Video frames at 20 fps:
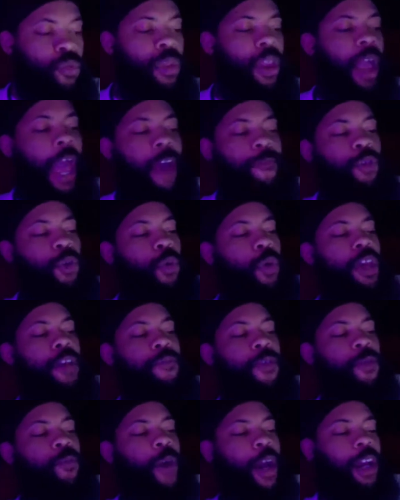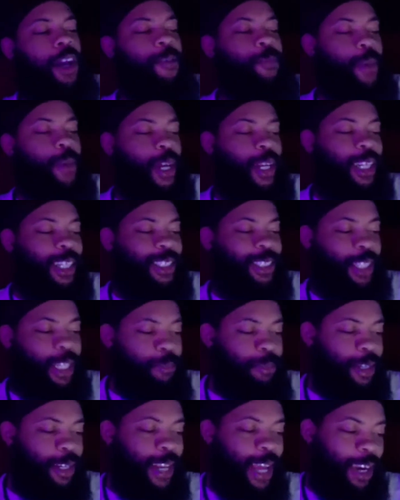have you even recommended sleep
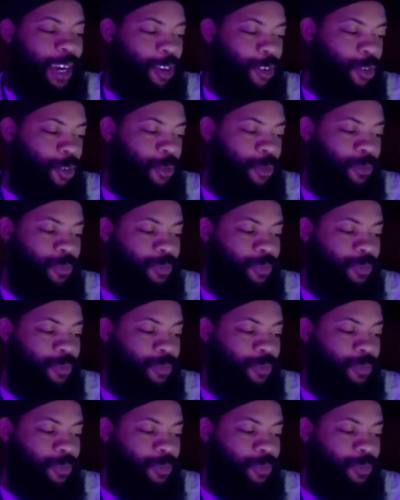to Deku?